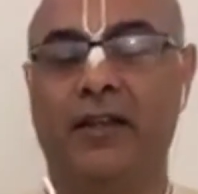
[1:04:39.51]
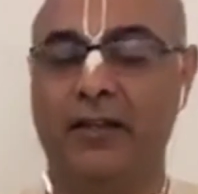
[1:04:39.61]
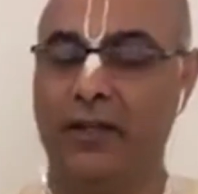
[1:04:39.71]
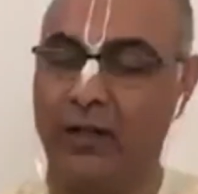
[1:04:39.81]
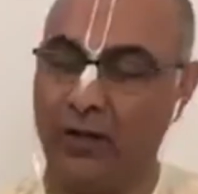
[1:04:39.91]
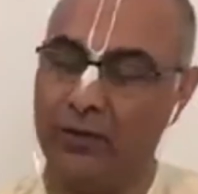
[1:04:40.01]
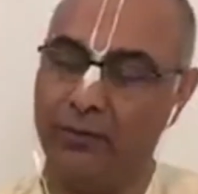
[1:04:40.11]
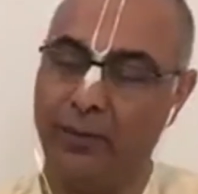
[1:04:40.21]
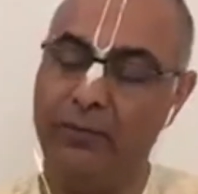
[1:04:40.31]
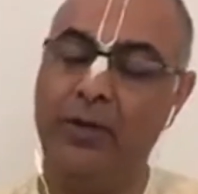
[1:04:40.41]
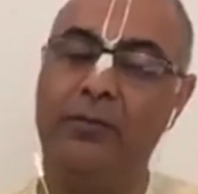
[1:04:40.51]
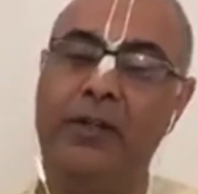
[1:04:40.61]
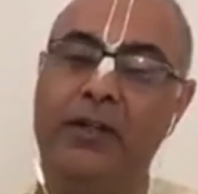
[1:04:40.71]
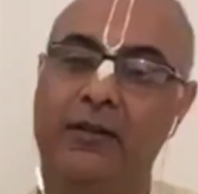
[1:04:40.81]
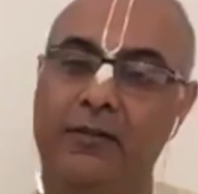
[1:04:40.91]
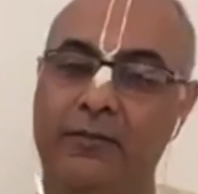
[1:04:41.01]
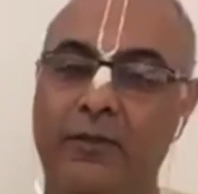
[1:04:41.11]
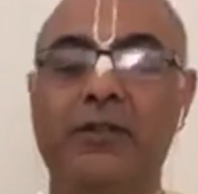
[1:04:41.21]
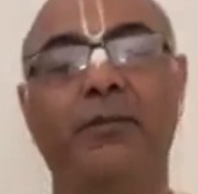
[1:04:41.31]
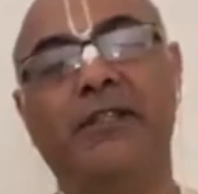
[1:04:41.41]
Then now the bumblebee
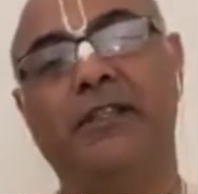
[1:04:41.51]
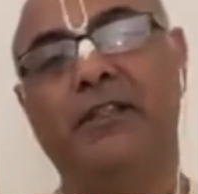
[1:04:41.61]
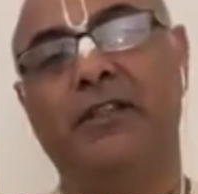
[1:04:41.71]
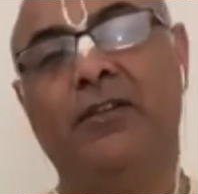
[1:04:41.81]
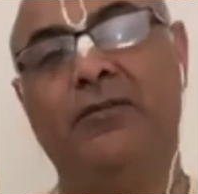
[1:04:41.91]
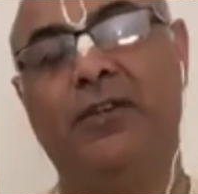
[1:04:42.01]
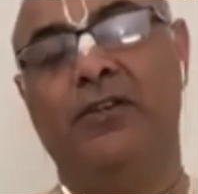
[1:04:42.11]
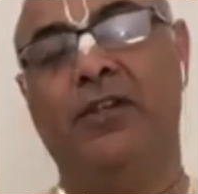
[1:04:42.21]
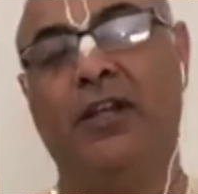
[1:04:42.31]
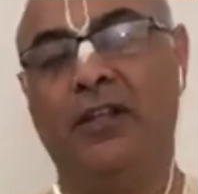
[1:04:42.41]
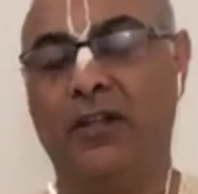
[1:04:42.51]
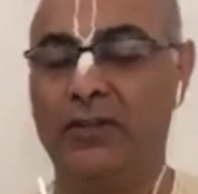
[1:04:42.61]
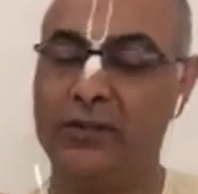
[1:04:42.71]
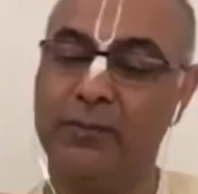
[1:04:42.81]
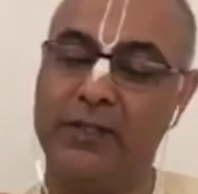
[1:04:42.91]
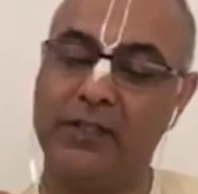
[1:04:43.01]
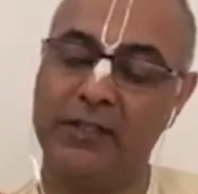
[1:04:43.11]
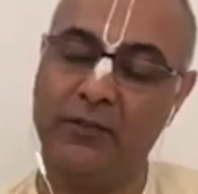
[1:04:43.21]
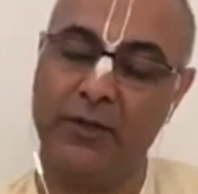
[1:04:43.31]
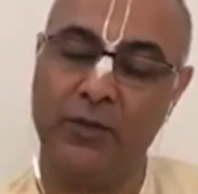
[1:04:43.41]
was the messenger of Krishna. Now this
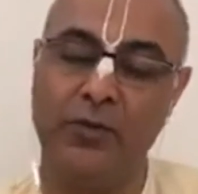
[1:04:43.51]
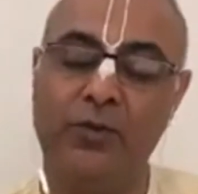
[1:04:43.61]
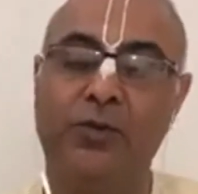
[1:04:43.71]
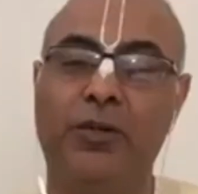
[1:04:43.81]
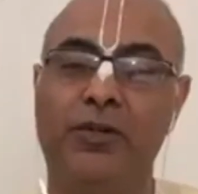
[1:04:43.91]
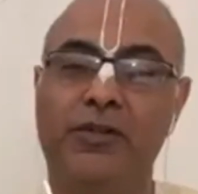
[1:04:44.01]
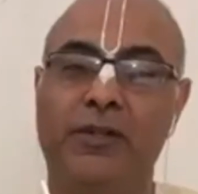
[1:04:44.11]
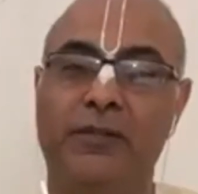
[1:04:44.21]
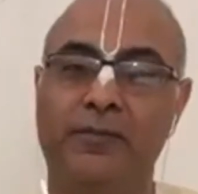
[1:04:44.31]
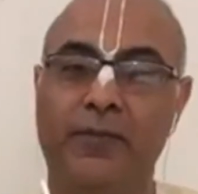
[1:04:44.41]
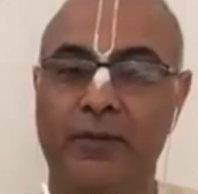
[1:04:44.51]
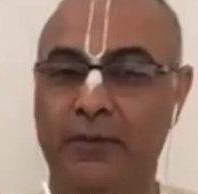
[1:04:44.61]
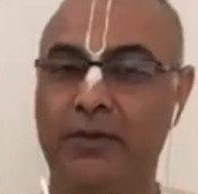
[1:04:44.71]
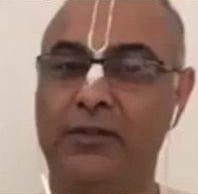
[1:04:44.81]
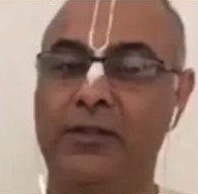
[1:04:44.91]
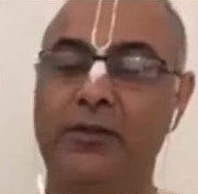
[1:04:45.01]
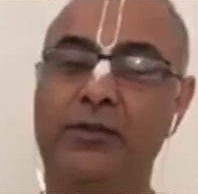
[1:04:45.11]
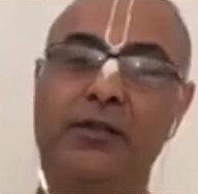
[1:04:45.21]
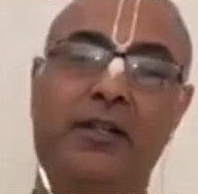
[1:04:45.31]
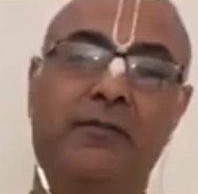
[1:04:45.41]
messenger will go to Krishna. Because she
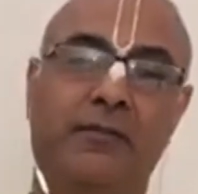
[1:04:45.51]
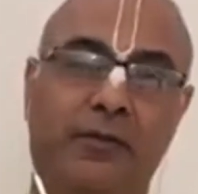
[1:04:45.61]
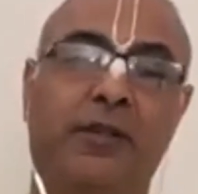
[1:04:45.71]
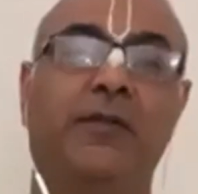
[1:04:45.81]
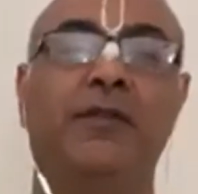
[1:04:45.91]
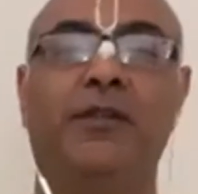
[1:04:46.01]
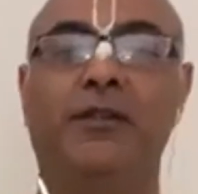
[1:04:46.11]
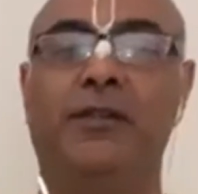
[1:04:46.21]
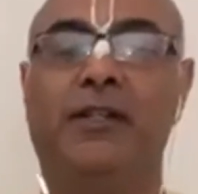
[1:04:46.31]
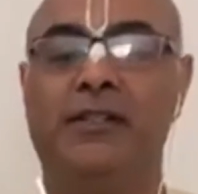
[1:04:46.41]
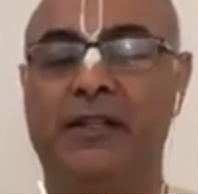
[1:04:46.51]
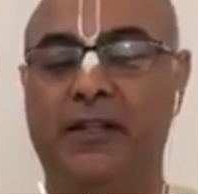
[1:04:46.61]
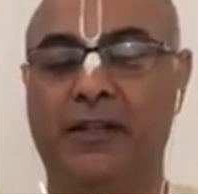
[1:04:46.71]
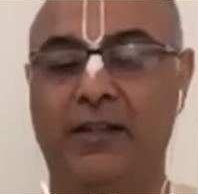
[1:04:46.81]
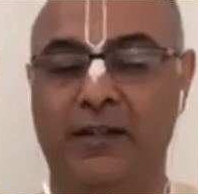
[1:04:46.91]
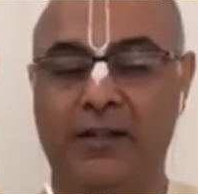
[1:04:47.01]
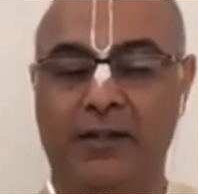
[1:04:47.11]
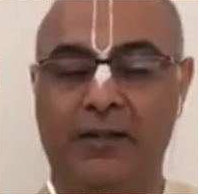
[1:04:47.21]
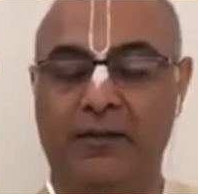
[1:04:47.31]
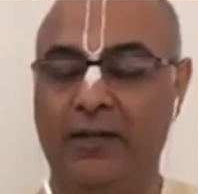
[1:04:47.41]
knows that Uddhav is also listening.
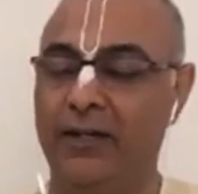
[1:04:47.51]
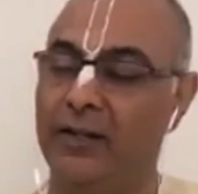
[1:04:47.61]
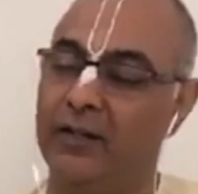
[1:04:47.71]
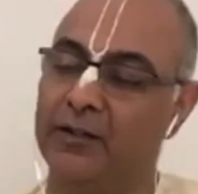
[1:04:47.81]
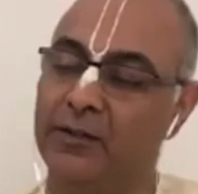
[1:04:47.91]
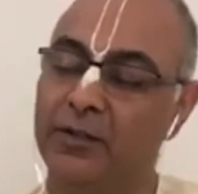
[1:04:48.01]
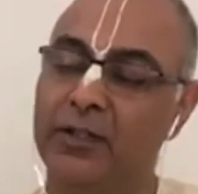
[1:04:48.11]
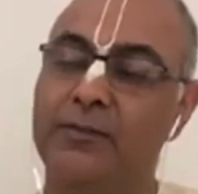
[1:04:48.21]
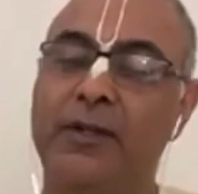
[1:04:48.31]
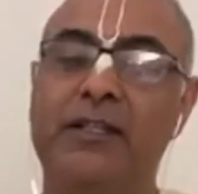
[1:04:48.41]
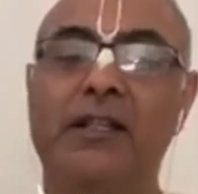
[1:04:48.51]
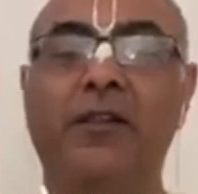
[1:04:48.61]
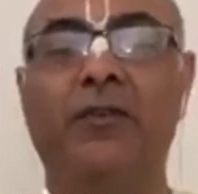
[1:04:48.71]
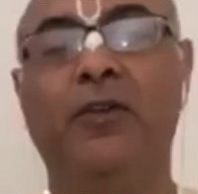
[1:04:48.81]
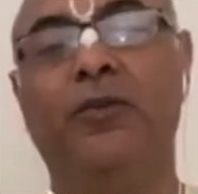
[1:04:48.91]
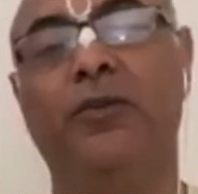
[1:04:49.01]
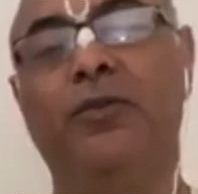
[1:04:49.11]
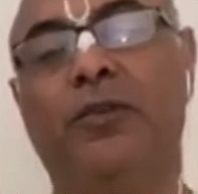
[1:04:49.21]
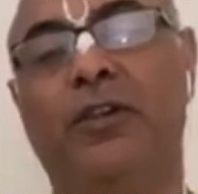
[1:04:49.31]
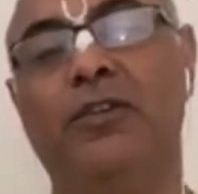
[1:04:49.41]
Right? So this messenger will go
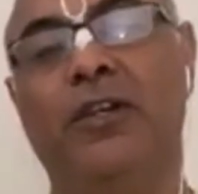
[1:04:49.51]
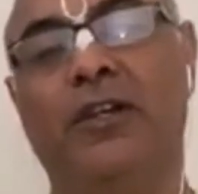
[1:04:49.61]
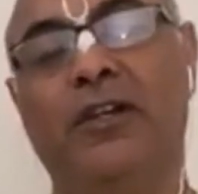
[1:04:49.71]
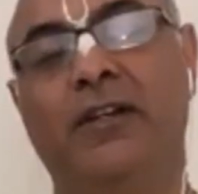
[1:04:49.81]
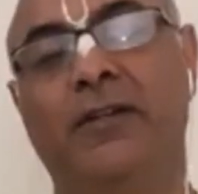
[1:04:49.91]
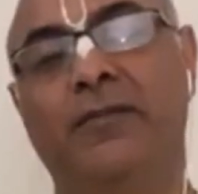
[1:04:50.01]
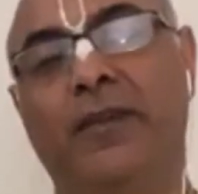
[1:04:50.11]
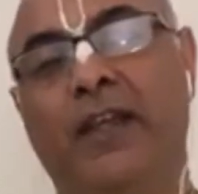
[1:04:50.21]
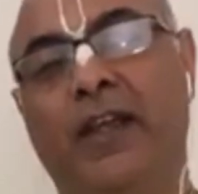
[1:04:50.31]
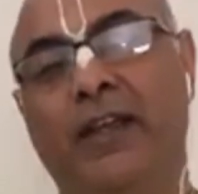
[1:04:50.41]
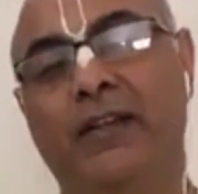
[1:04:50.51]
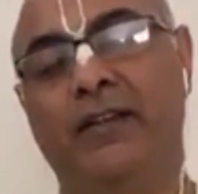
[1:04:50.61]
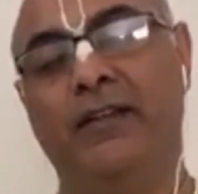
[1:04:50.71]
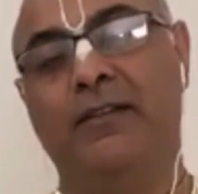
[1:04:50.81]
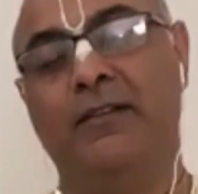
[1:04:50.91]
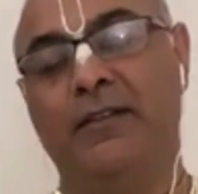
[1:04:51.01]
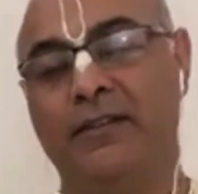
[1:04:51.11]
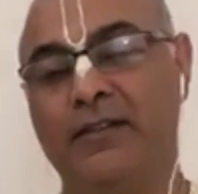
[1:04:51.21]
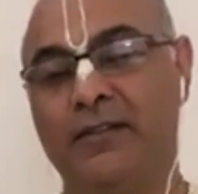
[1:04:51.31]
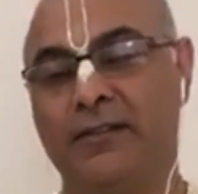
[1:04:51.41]
to Krishna, and
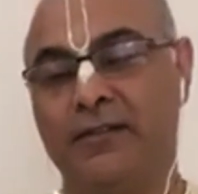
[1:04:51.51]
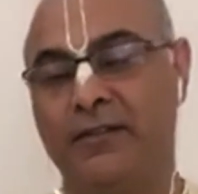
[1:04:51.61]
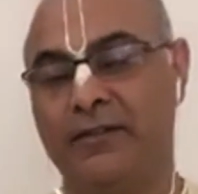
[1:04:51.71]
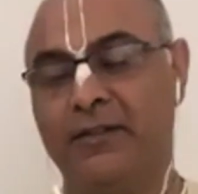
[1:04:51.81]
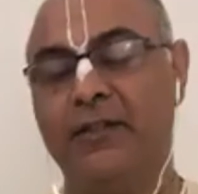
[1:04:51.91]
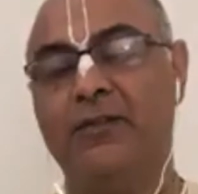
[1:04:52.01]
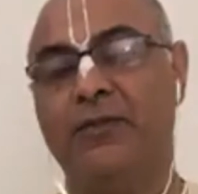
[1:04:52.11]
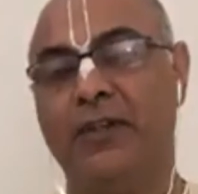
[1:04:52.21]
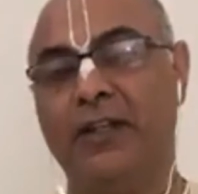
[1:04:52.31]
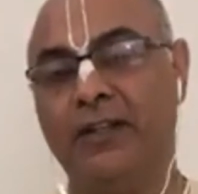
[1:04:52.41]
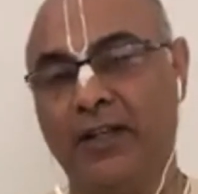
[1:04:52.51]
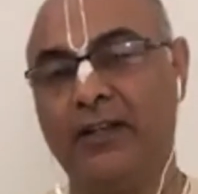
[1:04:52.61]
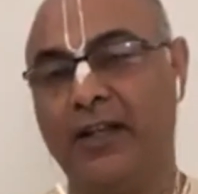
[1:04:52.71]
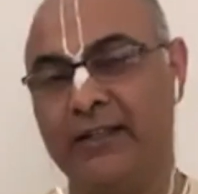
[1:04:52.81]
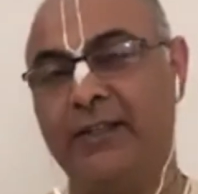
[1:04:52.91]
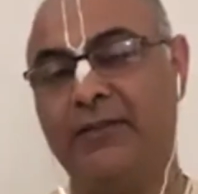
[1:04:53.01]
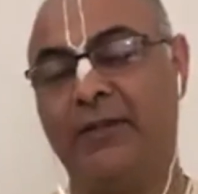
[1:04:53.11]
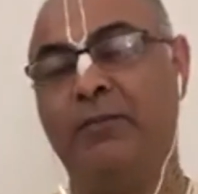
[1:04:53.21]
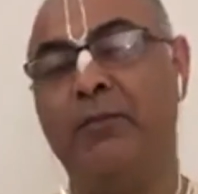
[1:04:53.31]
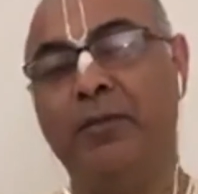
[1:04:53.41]
she is feeling that as if
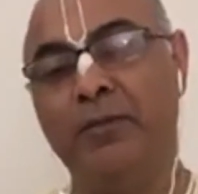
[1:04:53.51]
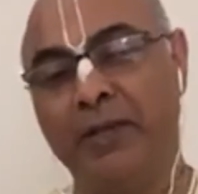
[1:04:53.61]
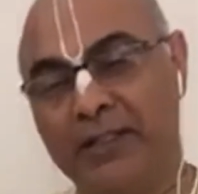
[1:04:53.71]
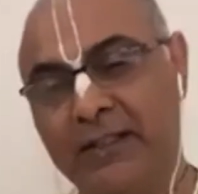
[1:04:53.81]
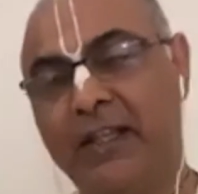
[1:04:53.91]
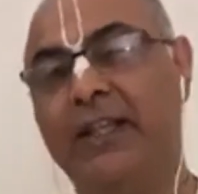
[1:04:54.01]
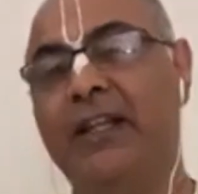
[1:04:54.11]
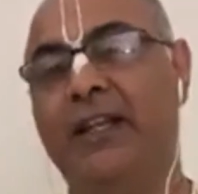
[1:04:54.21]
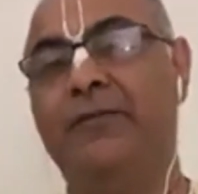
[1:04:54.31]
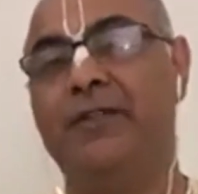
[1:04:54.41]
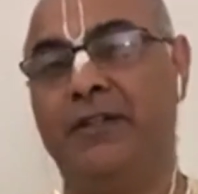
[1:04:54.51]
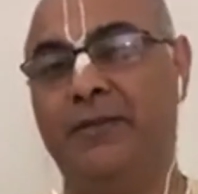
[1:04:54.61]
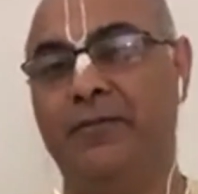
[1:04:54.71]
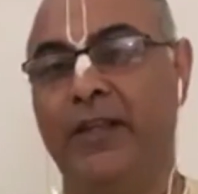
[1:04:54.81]
that bumblebee has really left her.